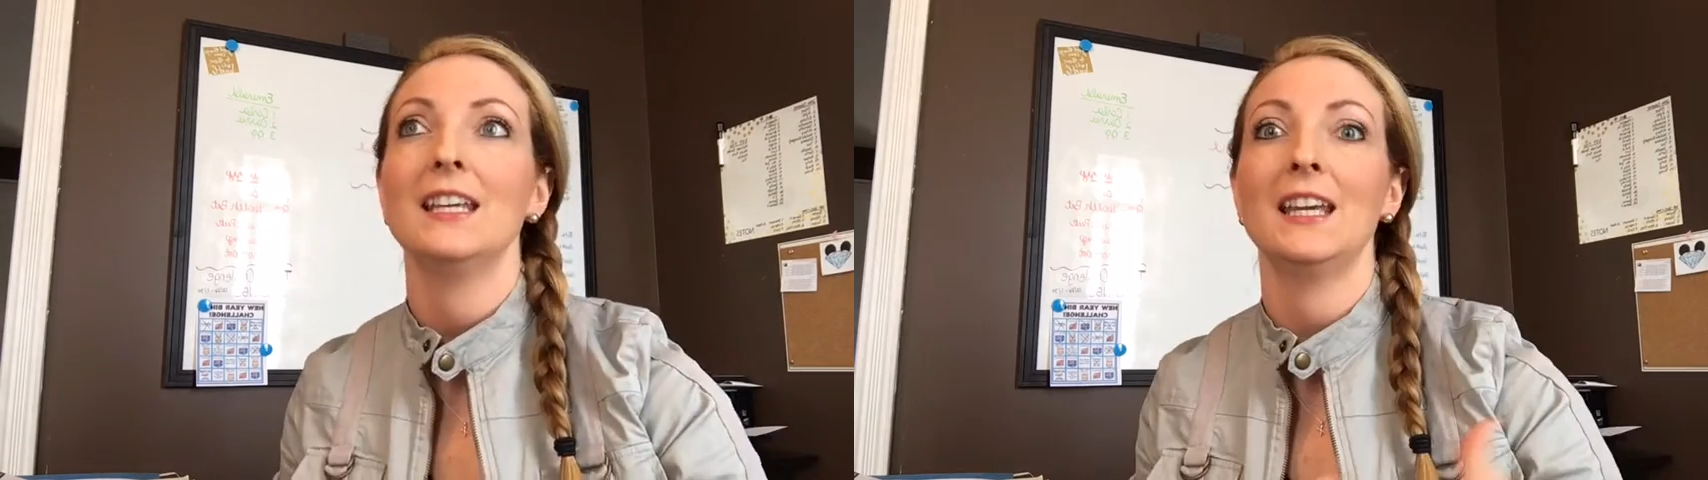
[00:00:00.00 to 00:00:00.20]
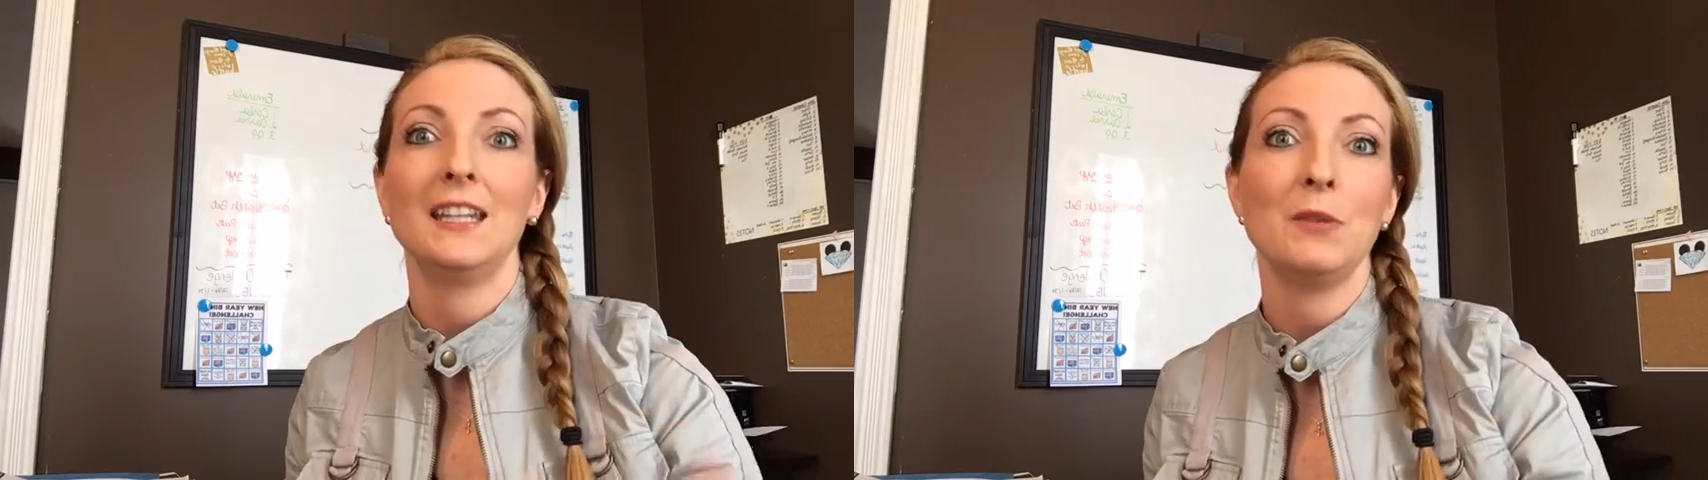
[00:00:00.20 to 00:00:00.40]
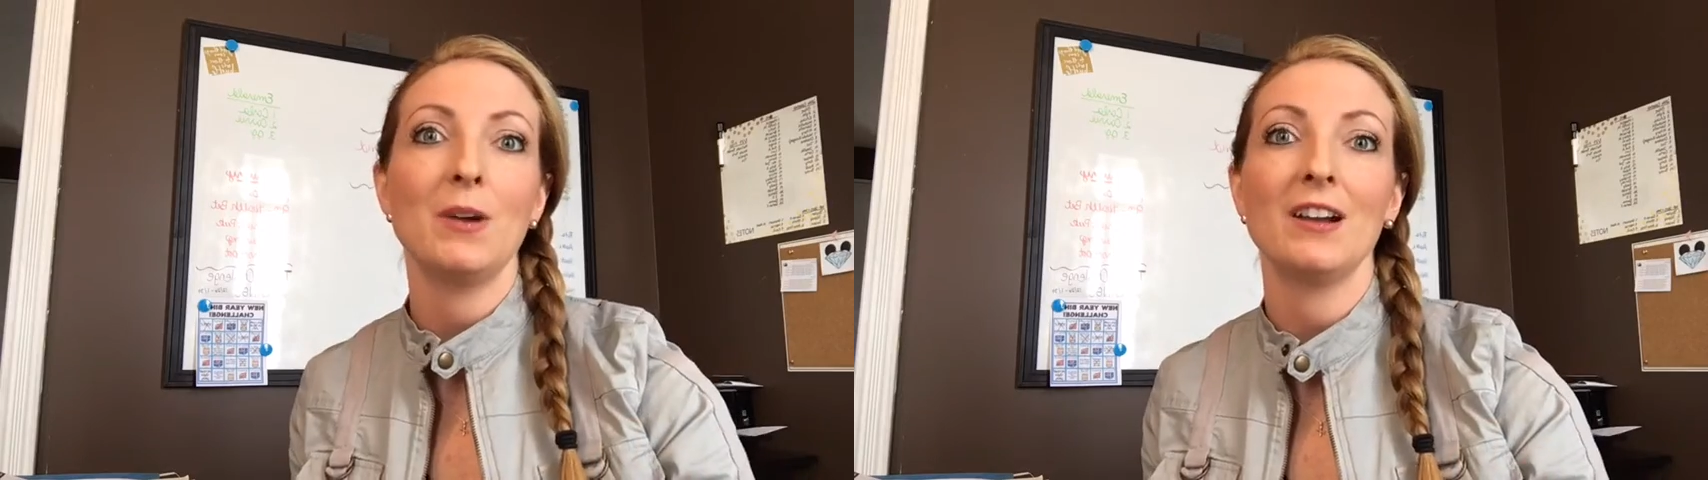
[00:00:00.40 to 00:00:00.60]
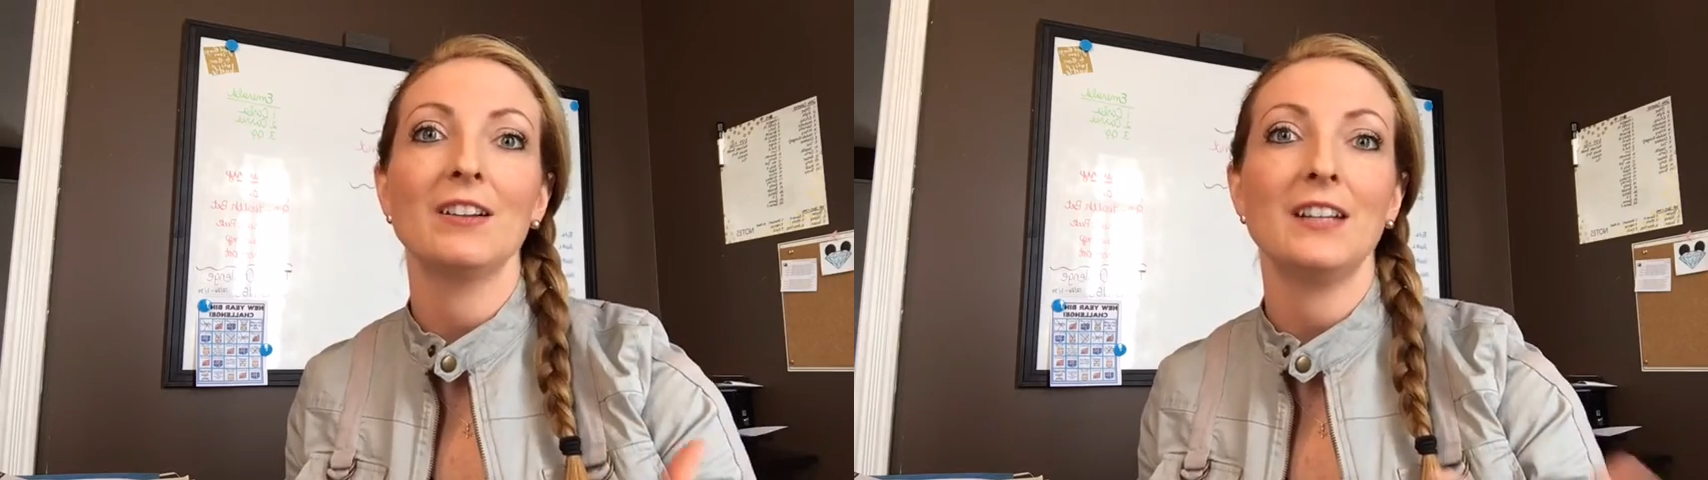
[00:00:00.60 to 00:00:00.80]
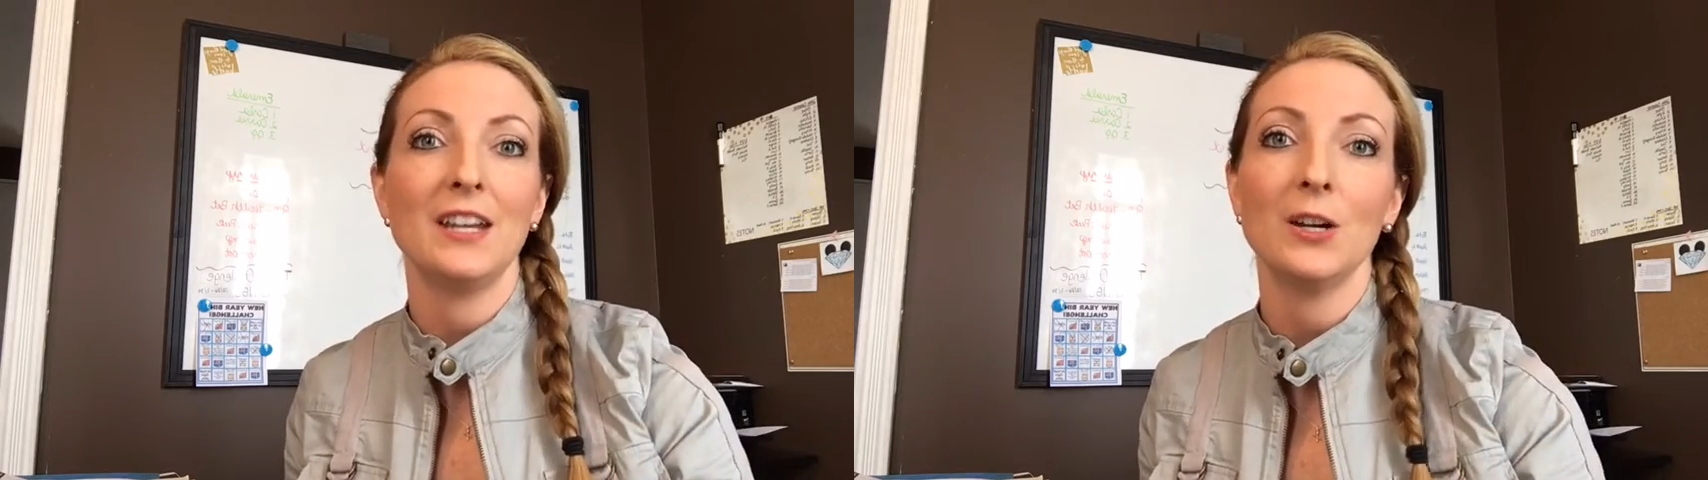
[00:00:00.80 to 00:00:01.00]

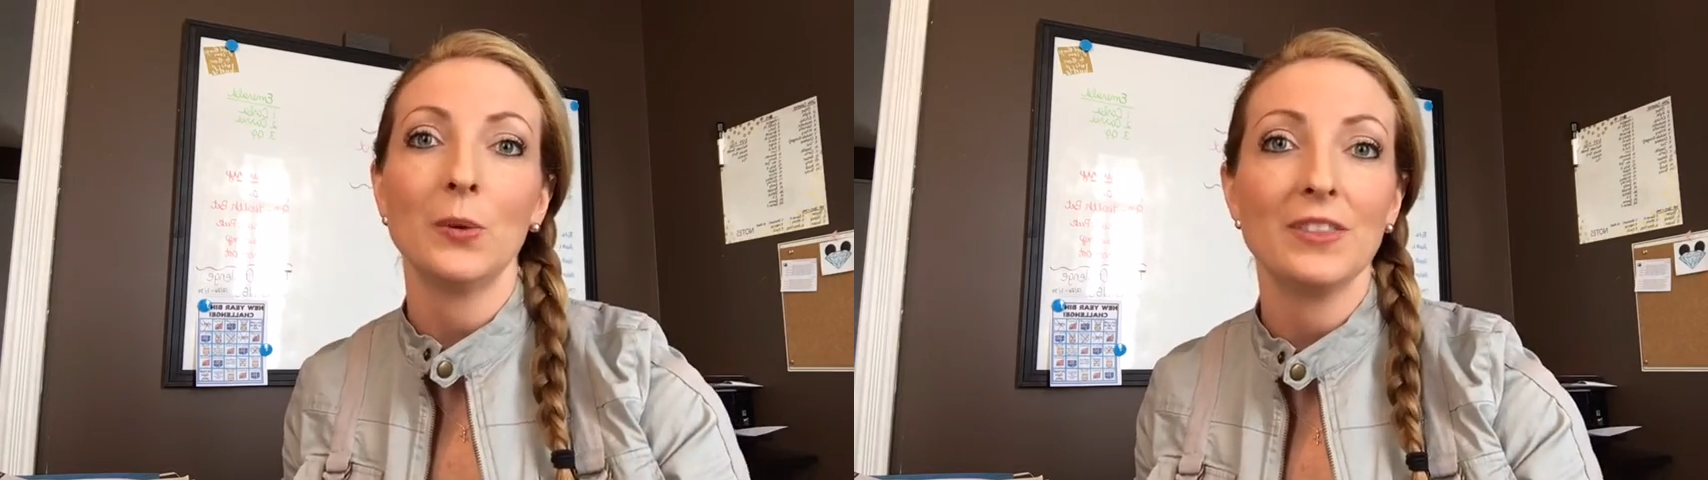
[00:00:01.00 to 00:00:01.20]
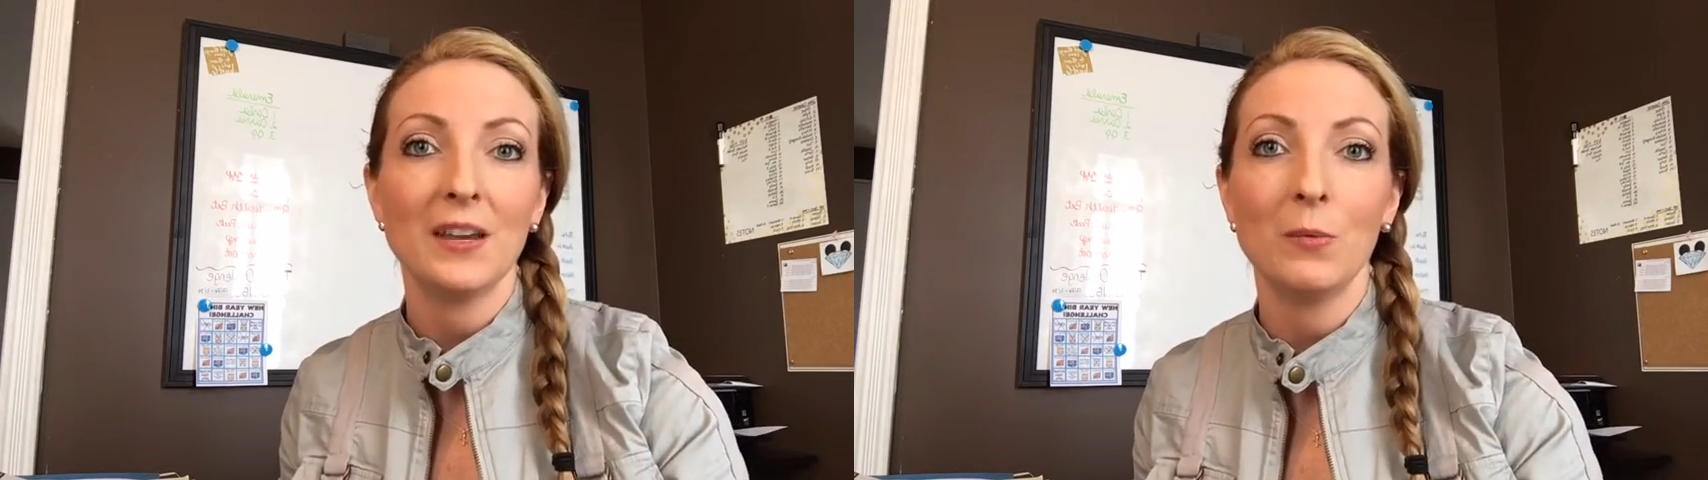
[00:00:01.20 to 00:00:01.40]
anywhere near where they